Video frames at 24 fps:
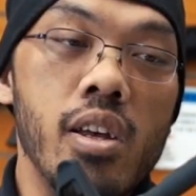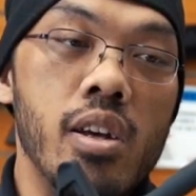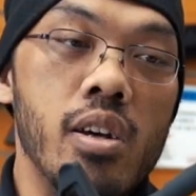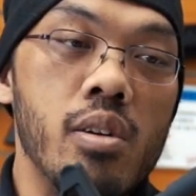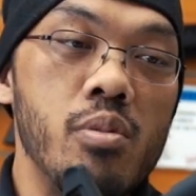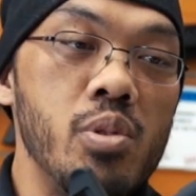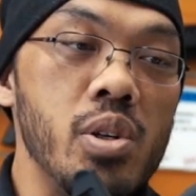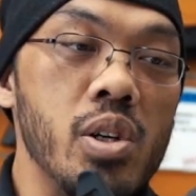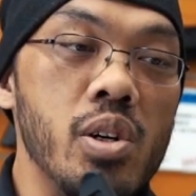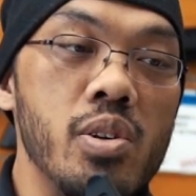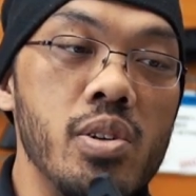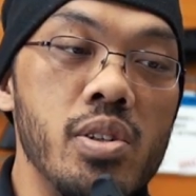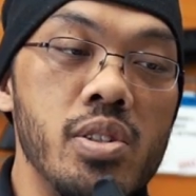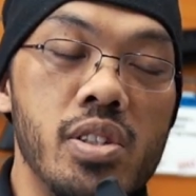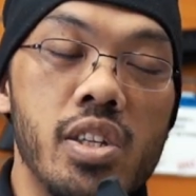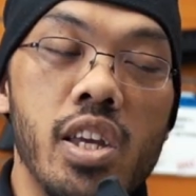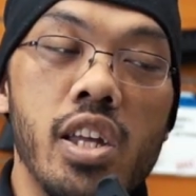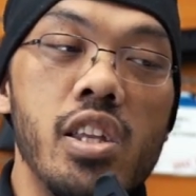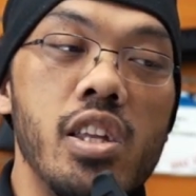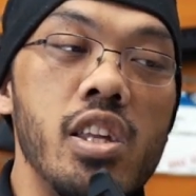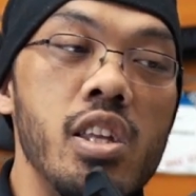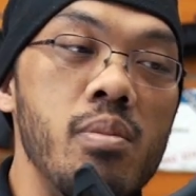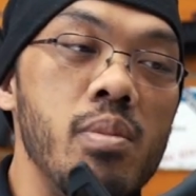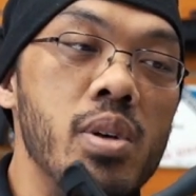We always
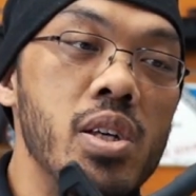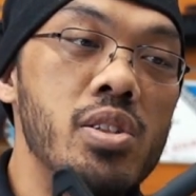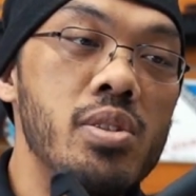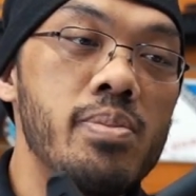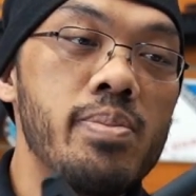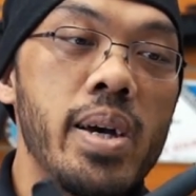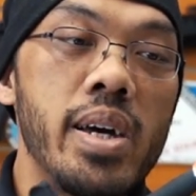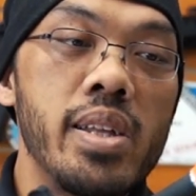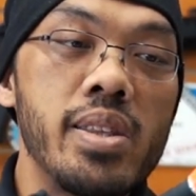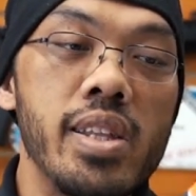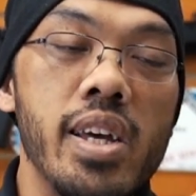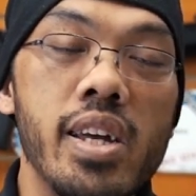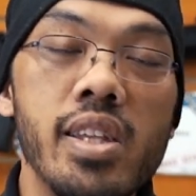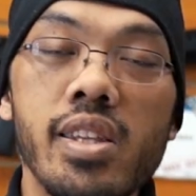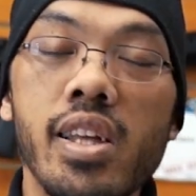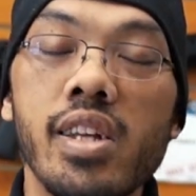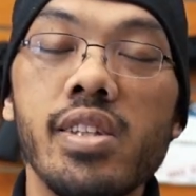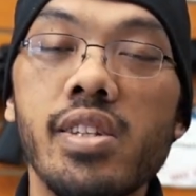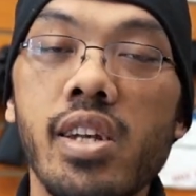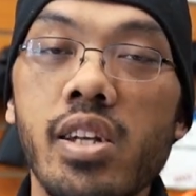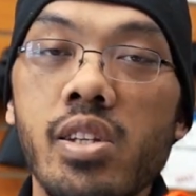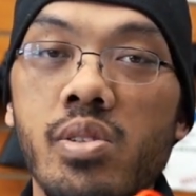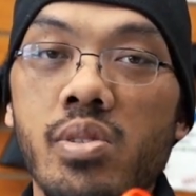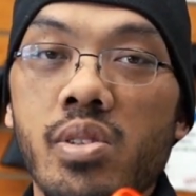get emails about that.
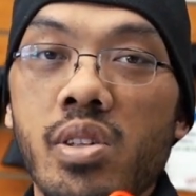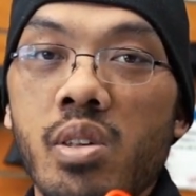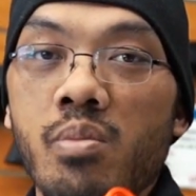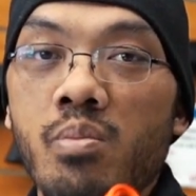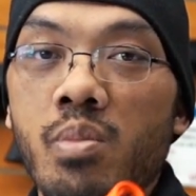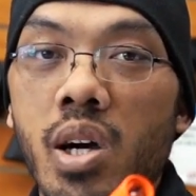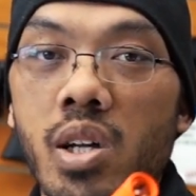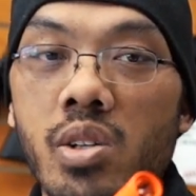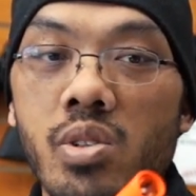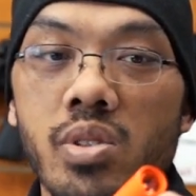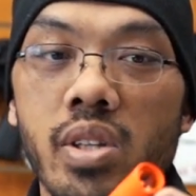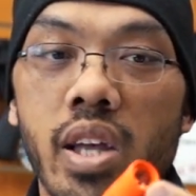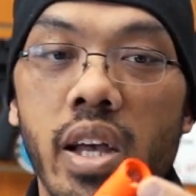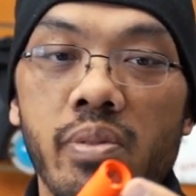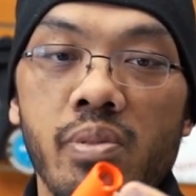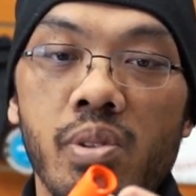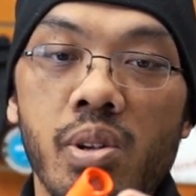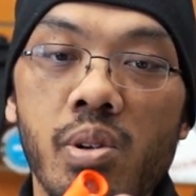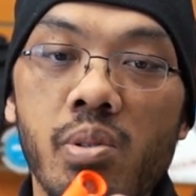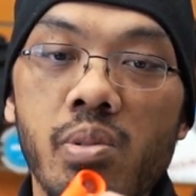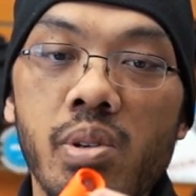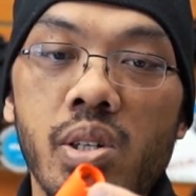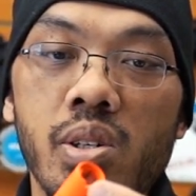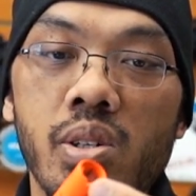That's actually modeled
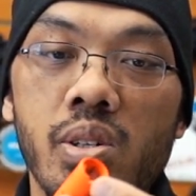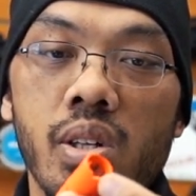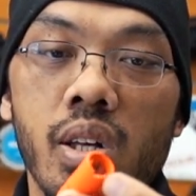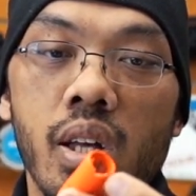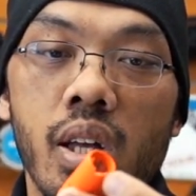after a real